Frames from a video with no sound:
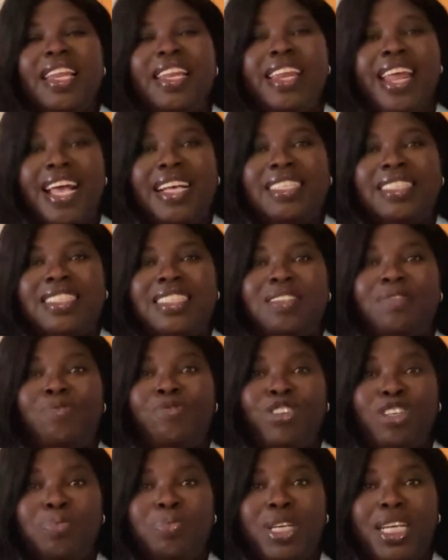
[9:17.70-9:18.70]
Next is
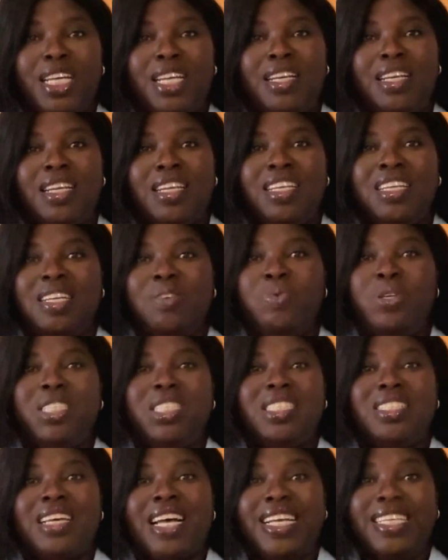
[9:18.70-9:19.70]
Verbally,
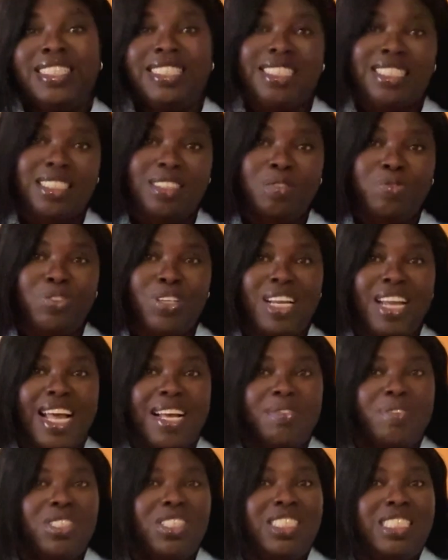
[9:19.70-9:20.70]
which is ideal for
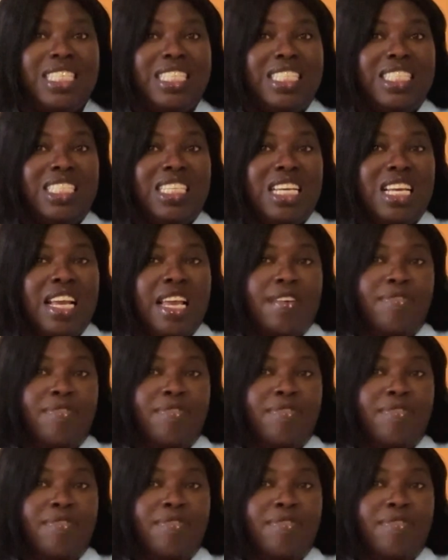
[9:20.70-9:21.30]
language teaching